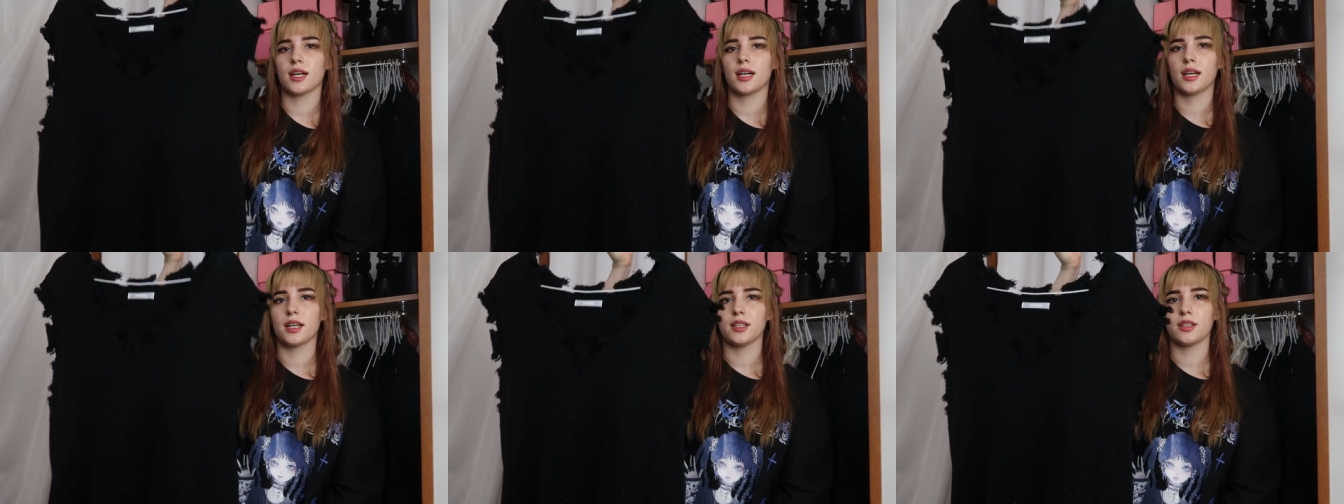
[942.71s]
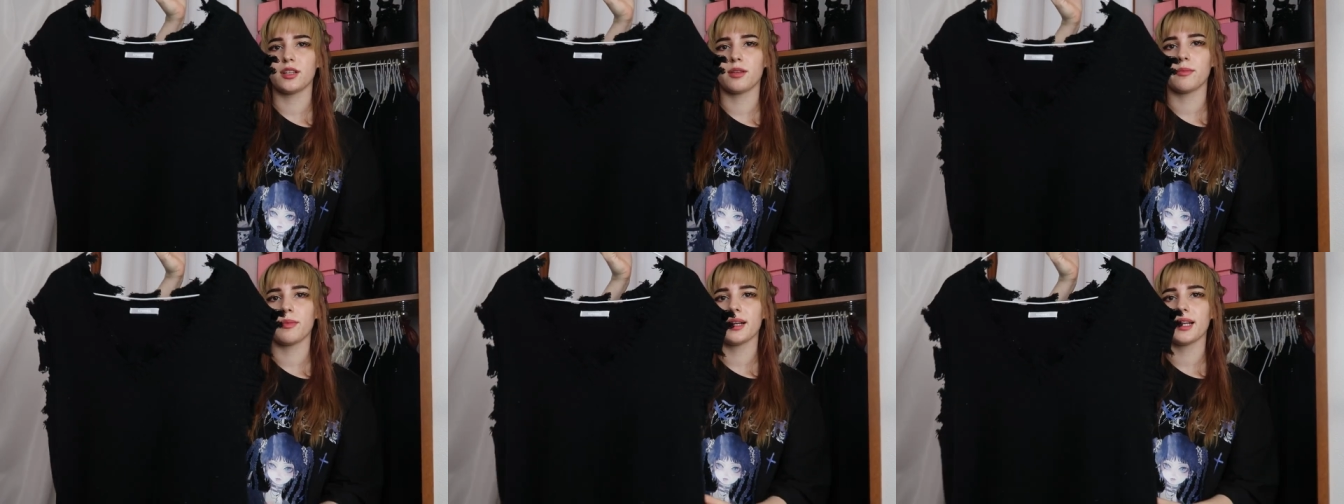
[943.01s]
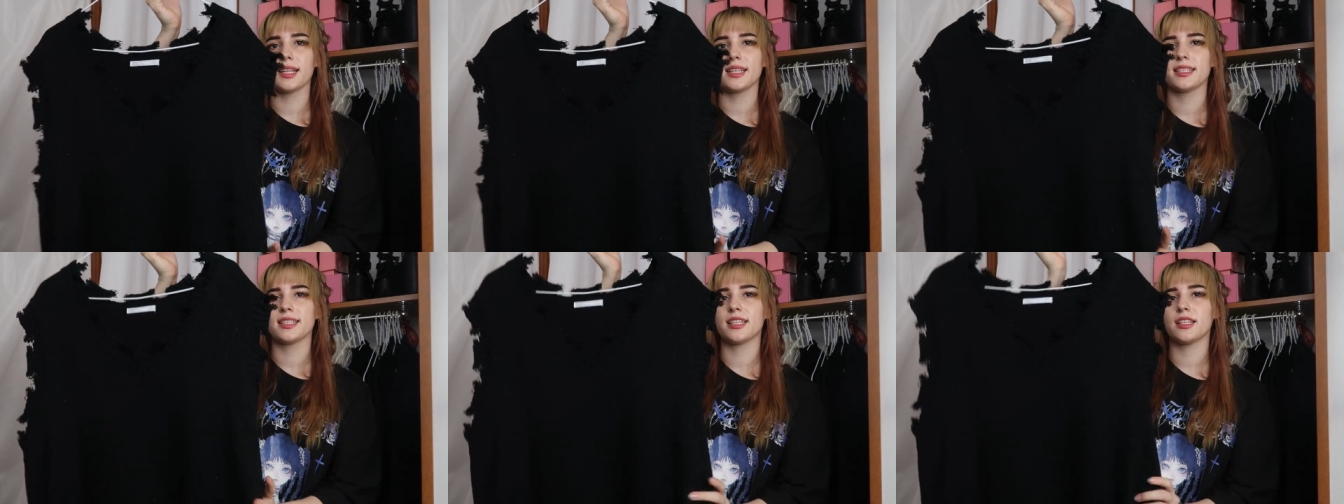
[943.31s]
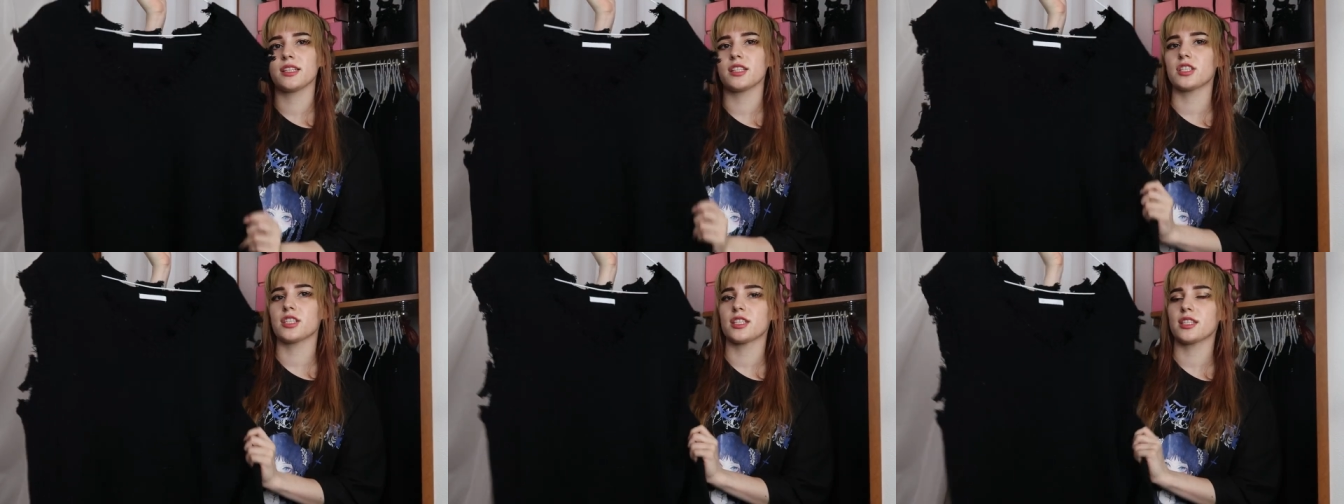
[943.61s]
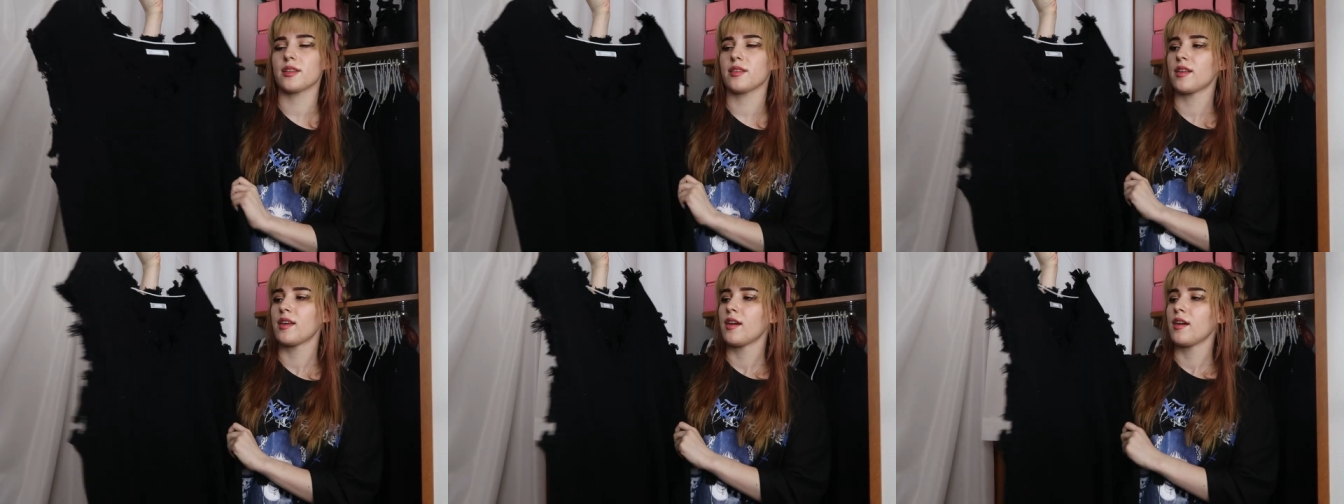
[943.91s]
uh, you can barely see it it's
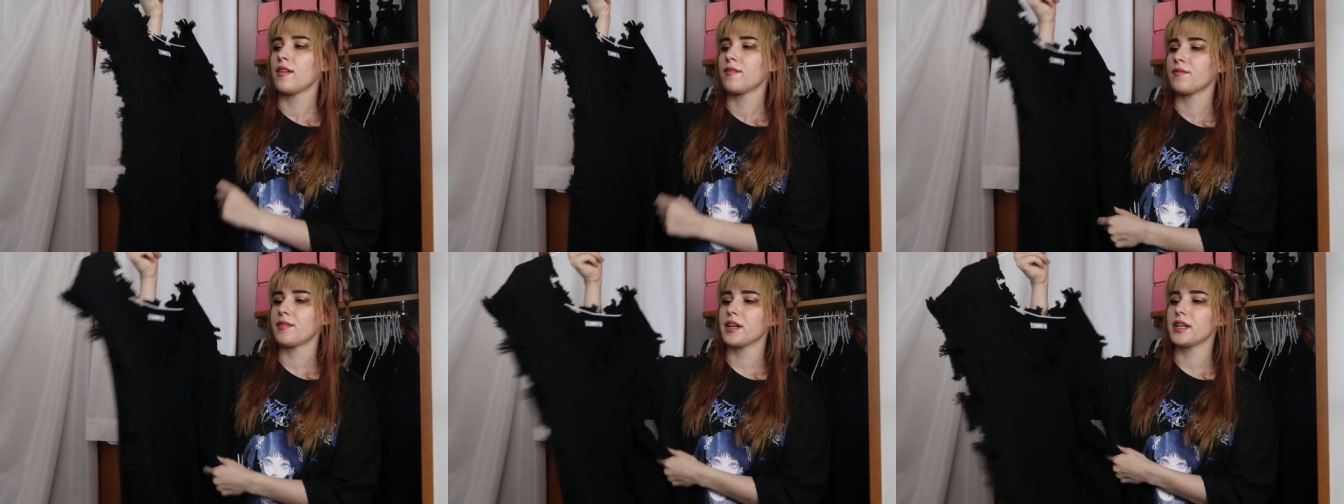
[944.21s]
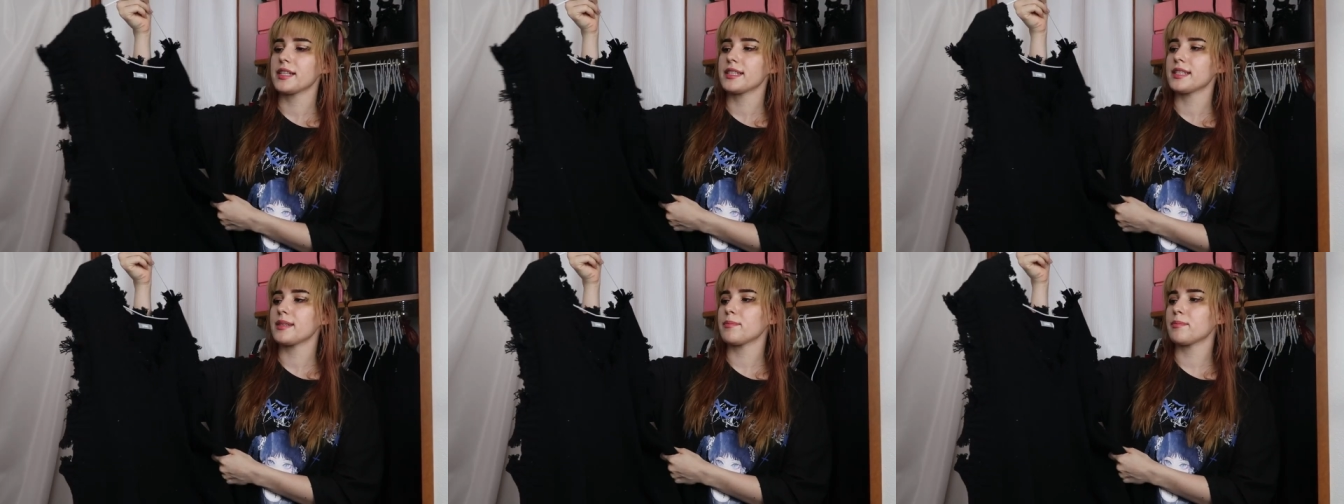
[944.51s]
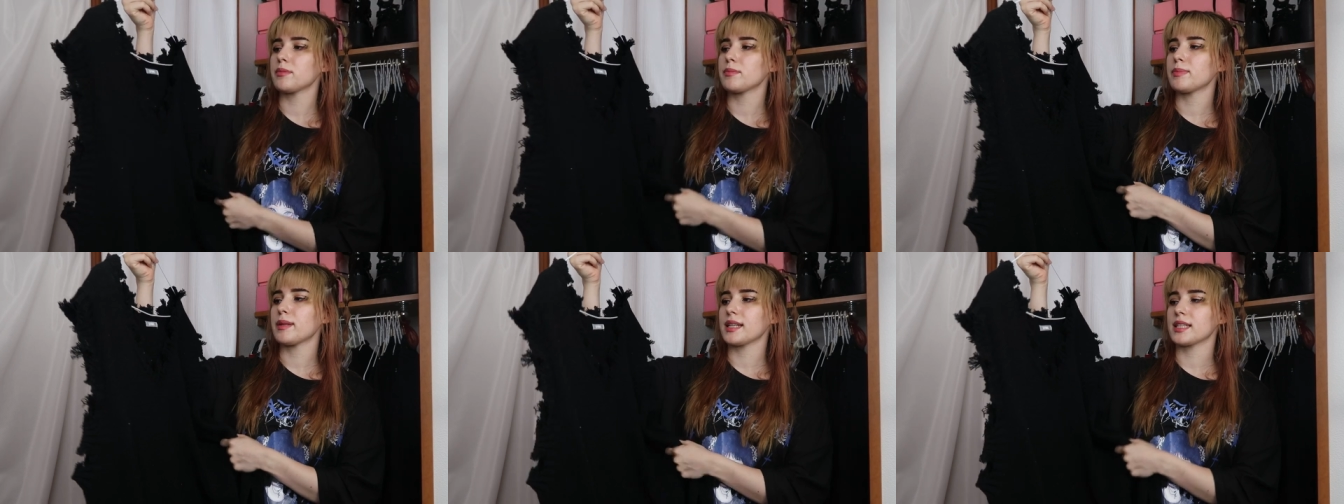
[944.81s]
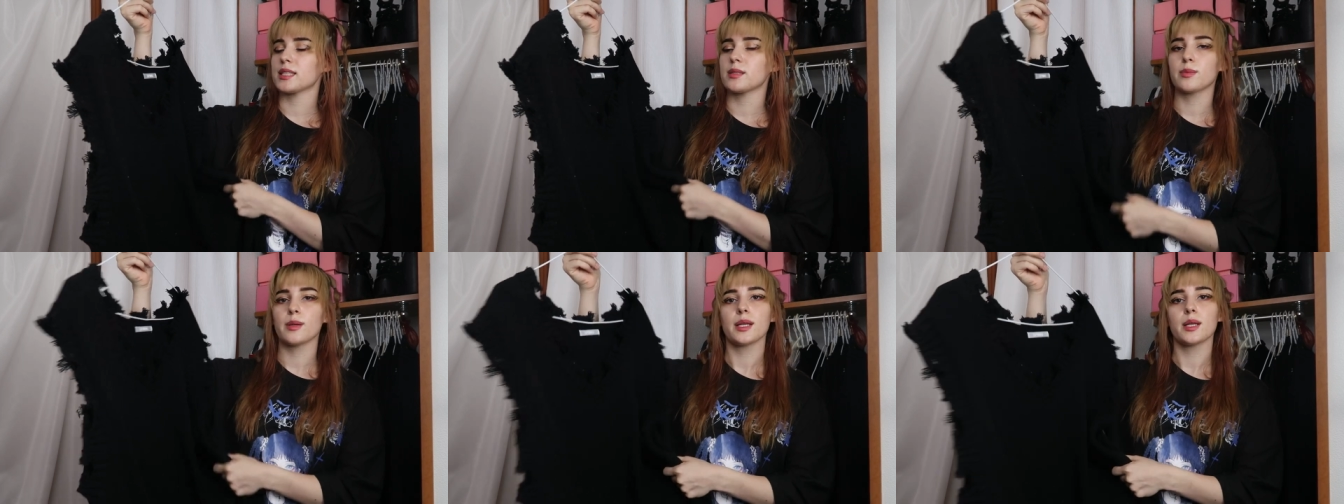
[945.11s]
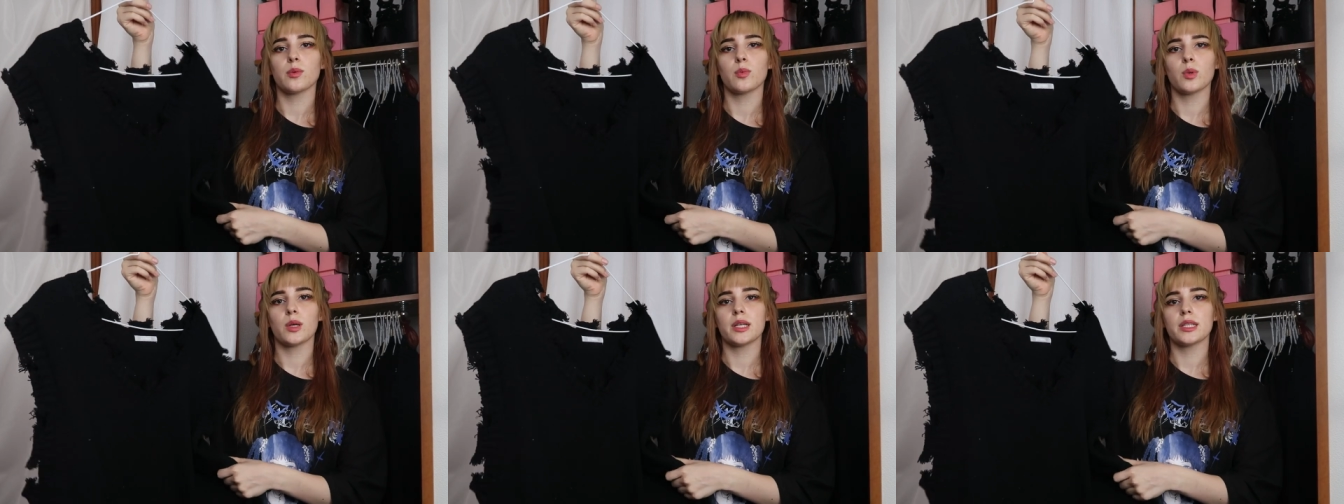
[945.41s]
just a very simple black
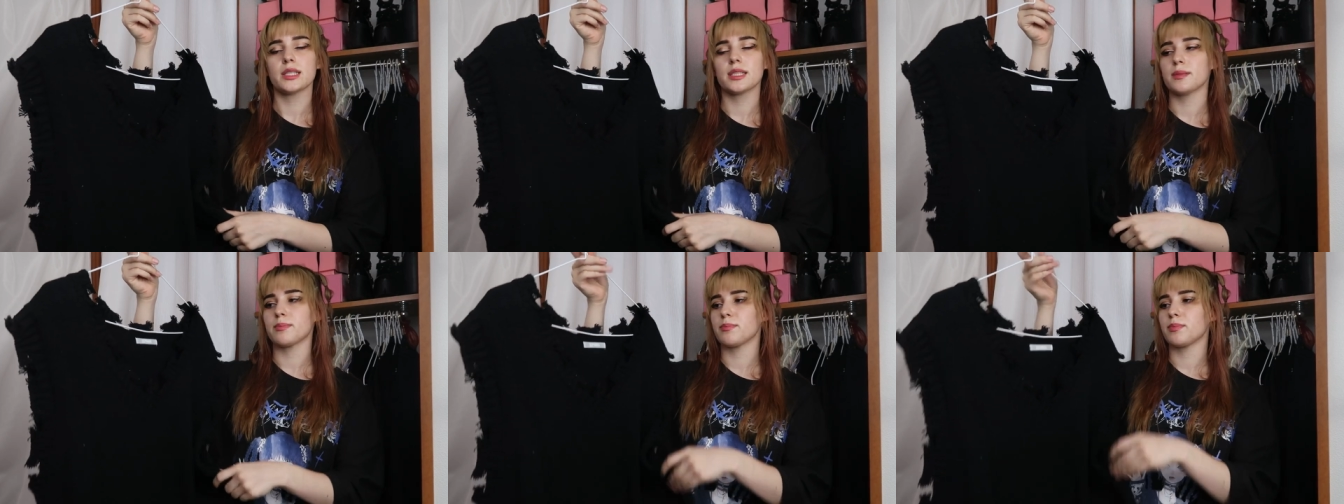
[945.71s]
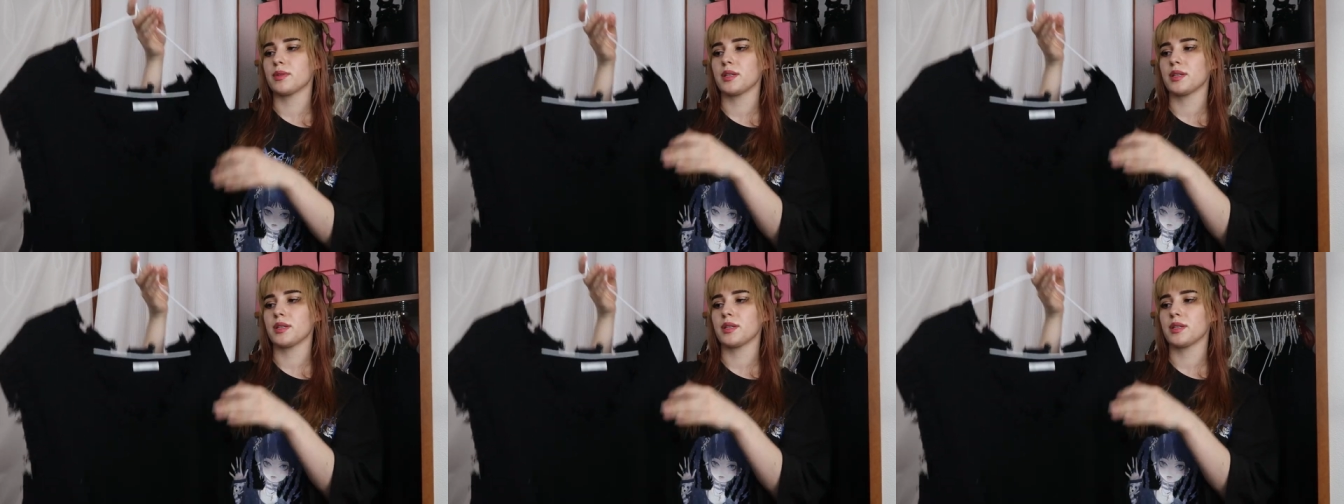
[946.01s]
sweater vest